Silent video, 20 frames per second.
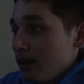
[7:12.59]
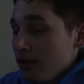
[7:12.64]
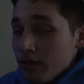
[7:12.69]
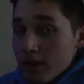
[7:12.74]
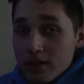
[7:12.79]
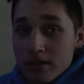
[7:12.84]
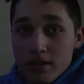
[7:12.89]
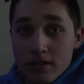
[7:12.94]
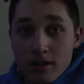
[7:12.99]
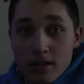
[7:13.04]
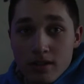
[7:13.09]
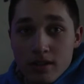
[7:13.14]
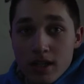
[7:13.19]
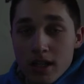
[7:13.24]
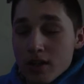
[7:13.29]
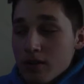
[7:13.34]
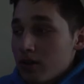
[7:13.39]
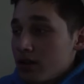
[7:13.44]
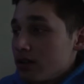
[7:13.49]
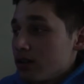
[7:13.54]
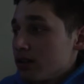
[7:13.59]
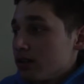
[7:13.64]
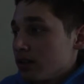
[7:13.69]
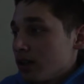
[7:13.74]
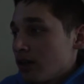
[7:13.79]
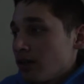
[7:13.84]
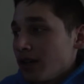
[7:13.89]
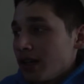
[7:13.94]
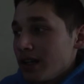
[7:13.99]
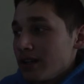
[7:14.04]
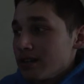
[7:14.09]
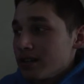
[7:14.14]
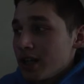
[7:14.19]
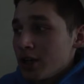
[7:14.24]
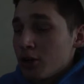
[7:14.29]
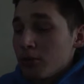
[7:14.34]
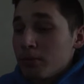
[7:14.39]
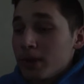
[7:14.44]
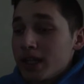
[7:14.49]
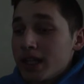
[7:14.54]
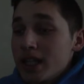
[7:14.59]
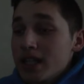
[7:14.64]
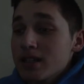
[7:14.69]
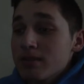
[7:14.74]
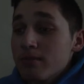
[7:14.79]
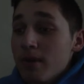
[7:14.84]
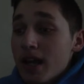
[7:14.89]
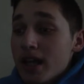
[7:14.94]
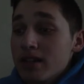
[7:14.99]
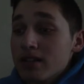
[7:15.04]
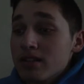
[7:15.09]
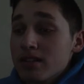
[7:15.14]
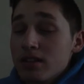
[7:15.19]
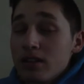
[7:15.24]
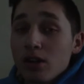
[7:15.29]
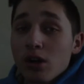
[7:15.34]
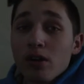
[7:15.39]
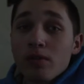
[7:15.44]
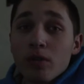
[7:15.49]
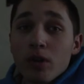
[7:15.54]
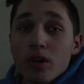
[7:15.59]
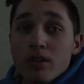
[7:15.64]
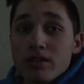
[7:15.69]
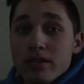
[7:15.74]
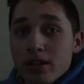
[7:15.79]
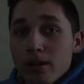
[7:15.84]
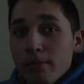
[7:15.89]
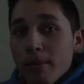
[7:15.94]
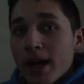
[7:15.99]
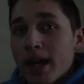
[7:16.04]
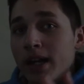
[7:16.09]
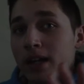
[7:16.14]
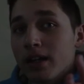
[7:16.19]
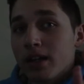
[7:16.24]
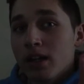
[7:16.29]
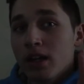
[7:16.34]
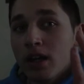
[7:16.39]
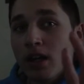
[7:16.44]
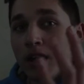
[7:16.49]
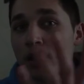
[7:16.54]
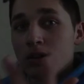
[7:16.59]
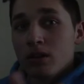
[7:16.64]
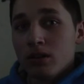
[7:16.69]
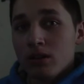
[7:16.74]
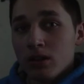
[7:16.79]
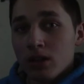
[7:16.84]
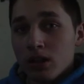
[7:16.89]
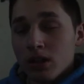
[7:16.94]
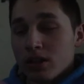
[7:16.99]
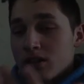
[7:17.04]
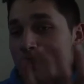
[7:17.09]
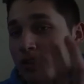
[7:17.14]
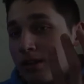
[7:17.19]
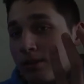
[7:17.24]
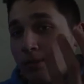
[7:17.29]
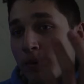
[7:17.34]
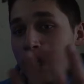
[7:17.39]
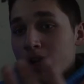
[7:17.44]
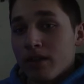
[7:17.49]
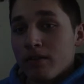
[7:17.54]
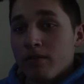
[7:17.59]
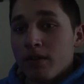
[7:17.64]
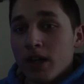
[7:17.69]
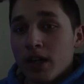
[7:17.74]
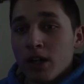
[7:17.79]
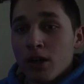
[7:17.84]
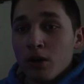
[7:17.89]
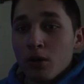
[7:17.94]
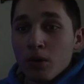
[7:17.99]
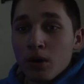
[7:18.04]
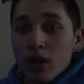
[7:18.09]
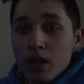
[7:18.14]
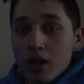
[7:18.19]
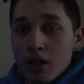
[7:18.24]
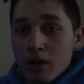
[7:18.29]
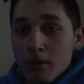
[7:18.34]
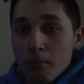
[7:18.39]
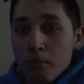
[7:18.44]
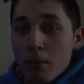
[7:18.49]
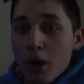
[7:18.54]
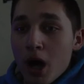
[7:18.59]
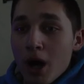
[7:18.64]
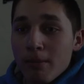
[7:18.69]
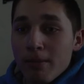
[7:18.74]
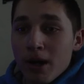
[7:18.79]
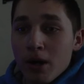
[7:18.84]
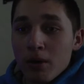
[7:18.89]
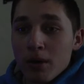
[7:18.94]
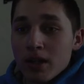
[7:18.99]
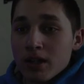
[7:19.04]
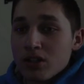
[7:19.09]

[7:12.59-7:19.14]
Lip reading: This is a secret. Not really a secret, but this makes the overall cinematic look, cinematic video pop out.